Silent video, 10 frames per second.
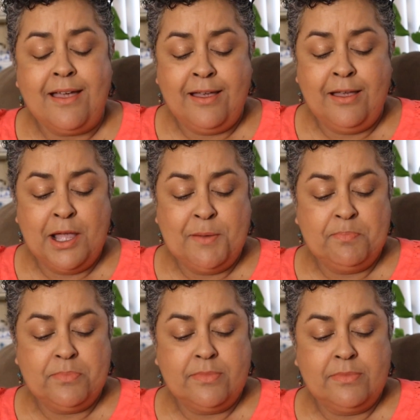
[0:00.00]

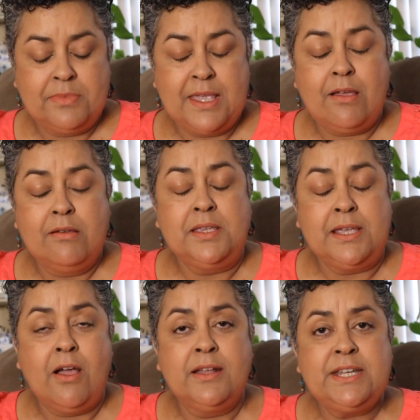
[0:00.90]
Um, they he
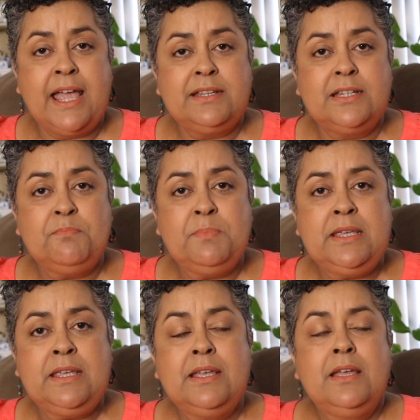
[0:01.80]
contacted
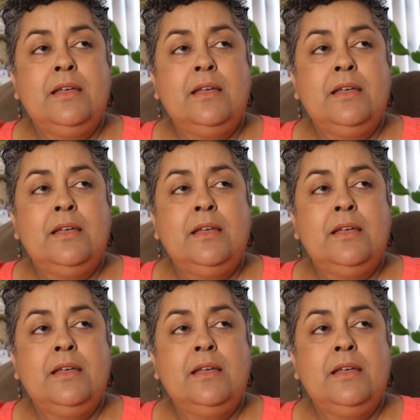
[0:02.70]
me